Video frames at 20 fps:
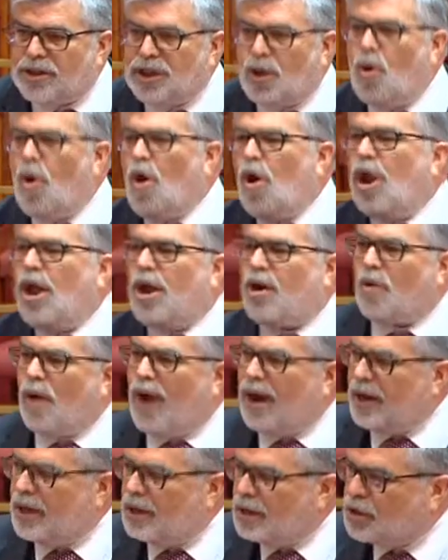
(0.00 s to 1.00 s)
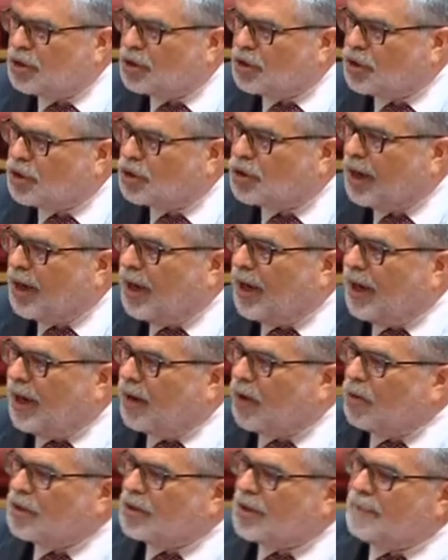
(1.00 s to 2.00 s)
So all the great issues that he,
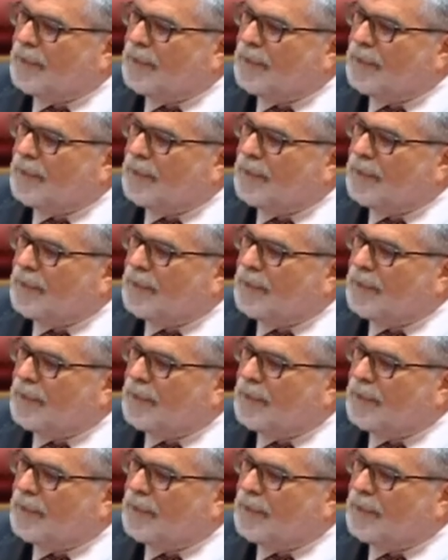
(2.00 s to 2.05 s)
of course,